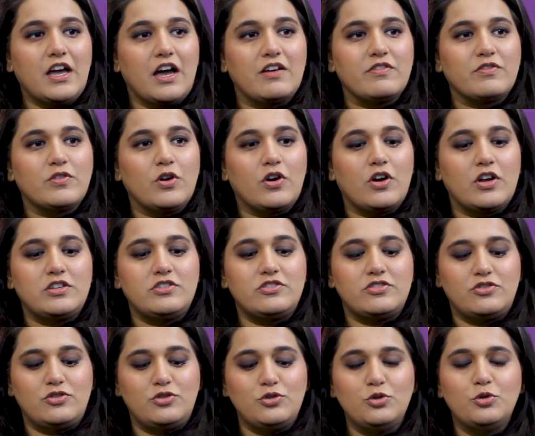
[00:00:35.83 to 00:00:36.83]
I've got
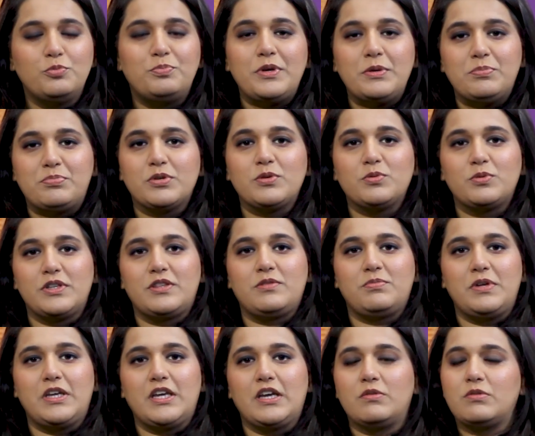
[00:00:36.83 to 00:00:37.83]
two people with me